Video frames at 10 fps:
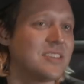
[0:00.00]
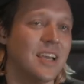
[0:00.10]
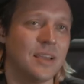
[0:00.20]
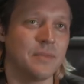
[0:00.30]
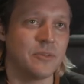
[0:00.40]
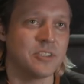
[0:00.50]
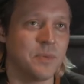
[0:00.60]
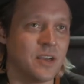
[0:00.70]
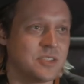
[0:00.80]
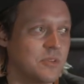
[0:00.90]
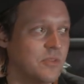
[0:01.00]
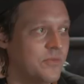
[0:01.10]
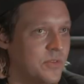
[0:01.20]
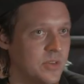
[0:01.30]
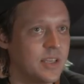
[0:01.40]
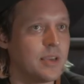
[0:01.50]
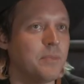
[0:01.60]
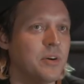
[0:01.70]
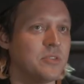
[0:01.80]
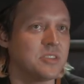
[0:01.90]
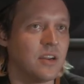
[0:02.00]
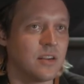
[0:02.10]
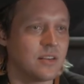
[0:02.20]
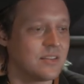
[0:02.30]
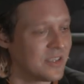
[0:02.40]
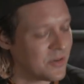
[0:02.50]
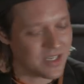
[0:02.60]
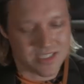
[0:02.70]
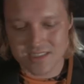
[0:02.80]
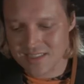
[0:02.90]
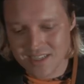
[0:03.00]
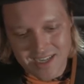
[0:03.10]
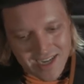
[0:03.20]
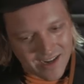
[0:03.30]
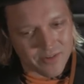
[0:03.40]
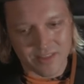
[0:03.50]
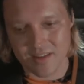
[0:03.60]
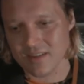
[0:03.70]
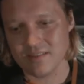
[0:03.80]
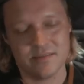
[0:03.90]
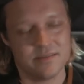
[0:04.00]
time he responds with a fully composed song, lyrics, everything.